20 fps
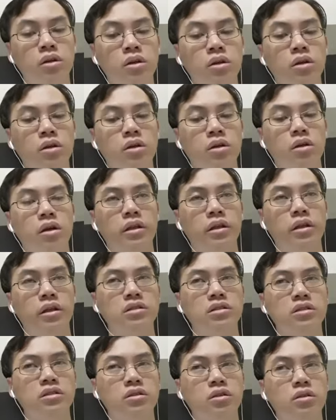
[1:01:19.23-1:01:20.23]
and it's
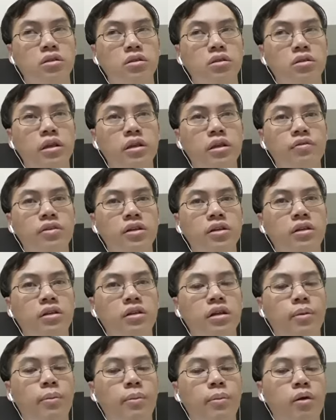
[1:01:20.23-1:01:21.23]
not and even the
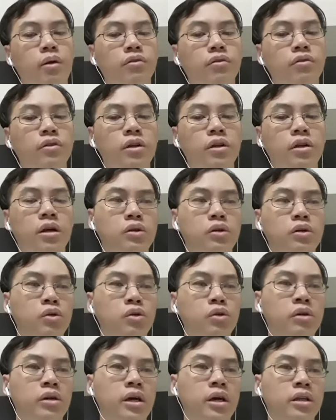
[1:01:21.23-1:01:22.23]
amount of income that you
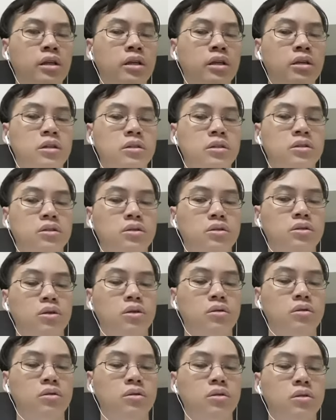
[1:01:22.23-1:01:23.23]
get is you know
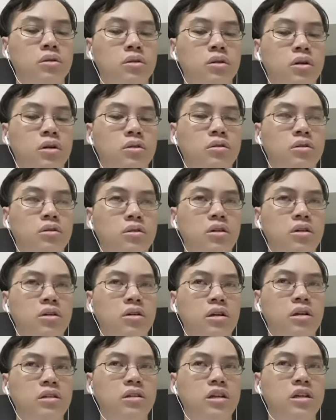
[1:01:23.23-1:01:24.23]
not not
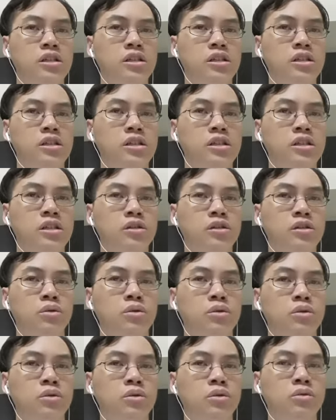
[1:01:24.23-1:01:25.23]
entirely sure
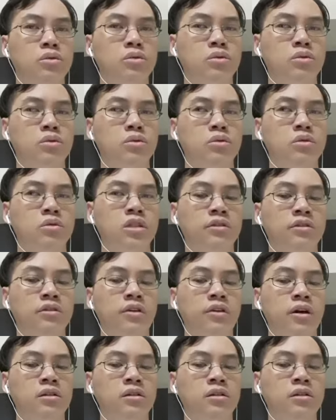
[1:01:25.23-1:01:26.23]
to to
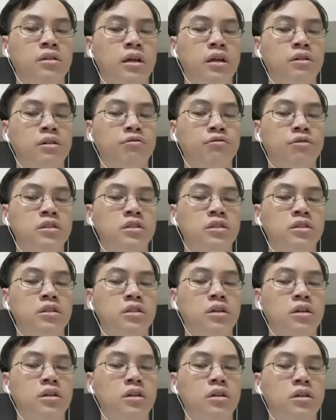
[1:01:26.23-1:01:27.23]
justify the kind of risk
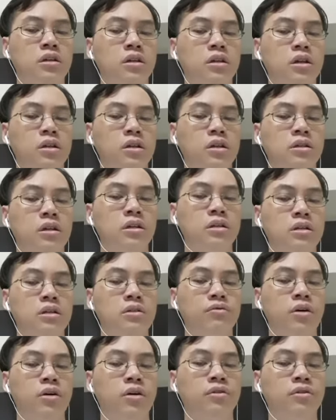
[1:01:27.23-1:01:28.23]
that that's
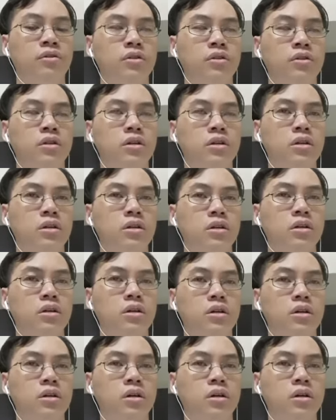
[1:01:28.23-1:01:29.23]
involved
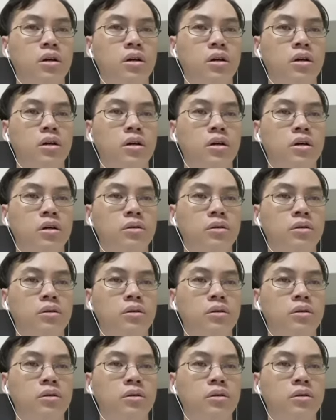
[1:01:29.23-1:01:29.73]
uh,